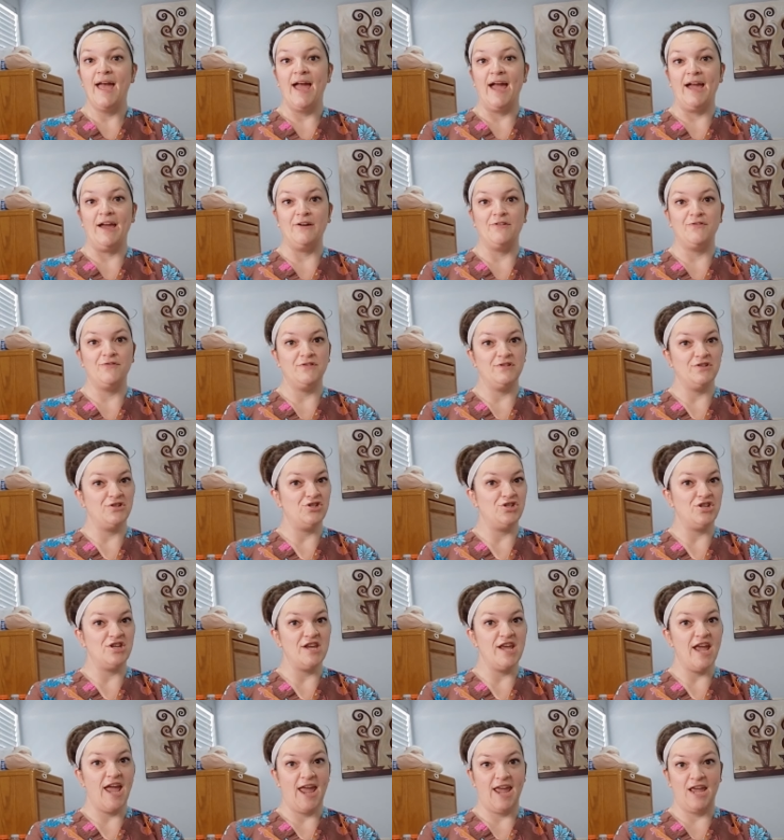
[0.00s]
F,
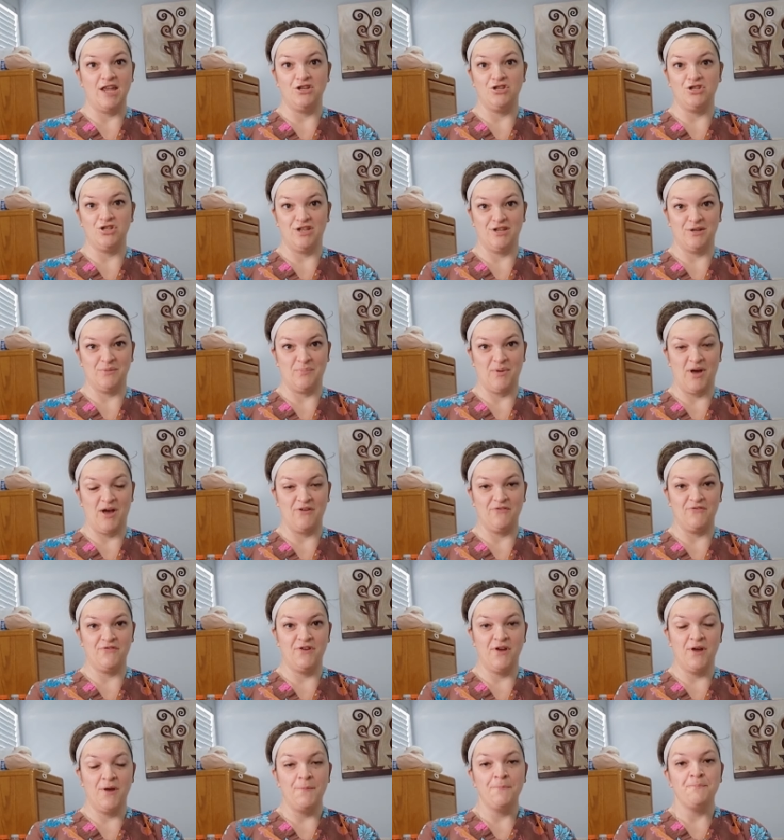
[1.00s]
G, H, and above.